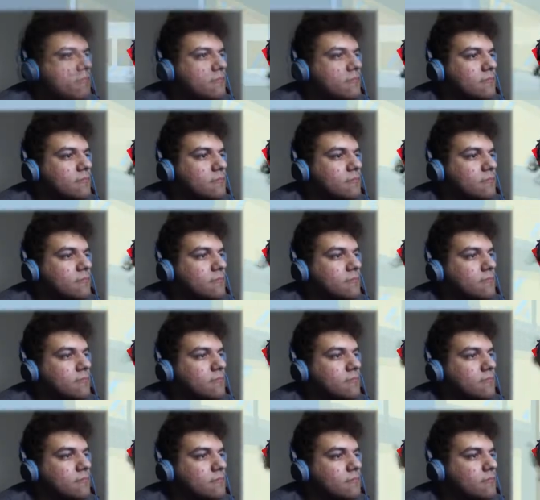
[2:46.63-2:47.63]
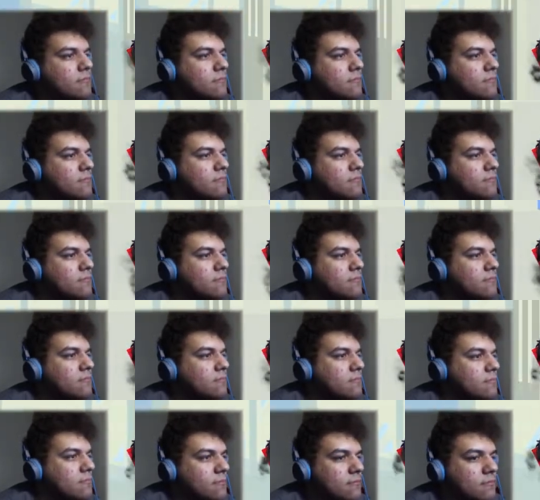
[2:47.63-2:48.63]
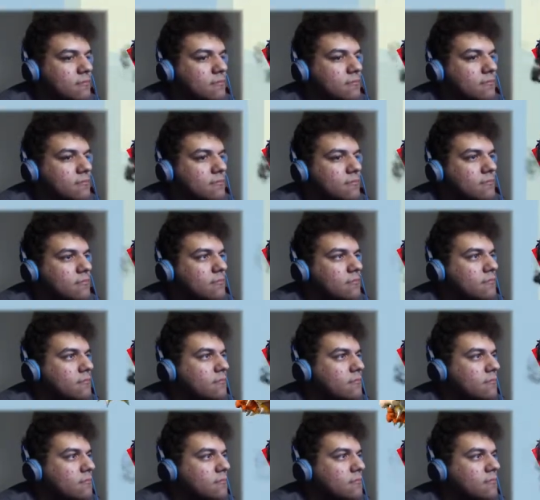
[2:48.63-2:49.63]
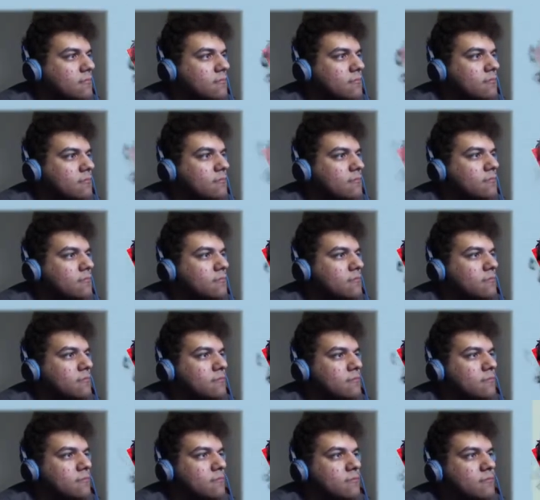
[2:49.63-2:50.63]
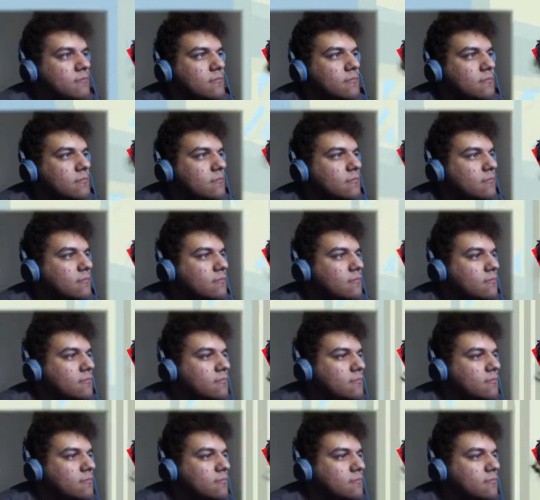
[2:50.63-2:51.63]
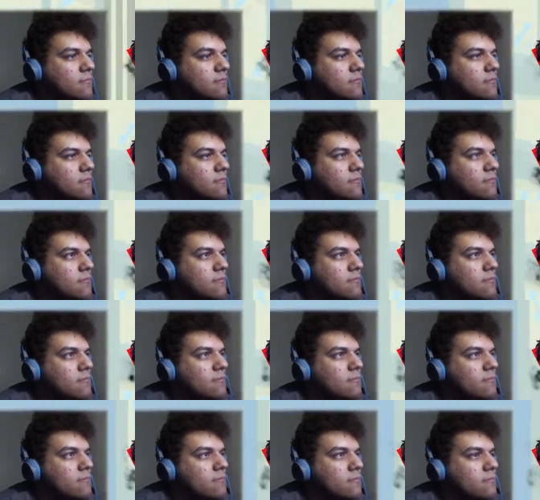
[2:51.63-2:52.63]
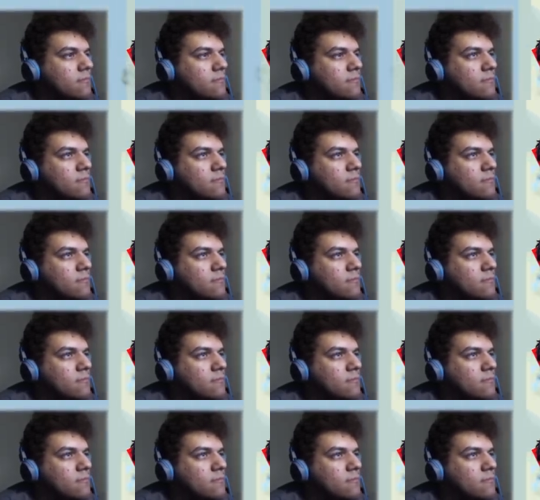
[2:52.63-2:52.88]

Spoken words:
Nothing is said.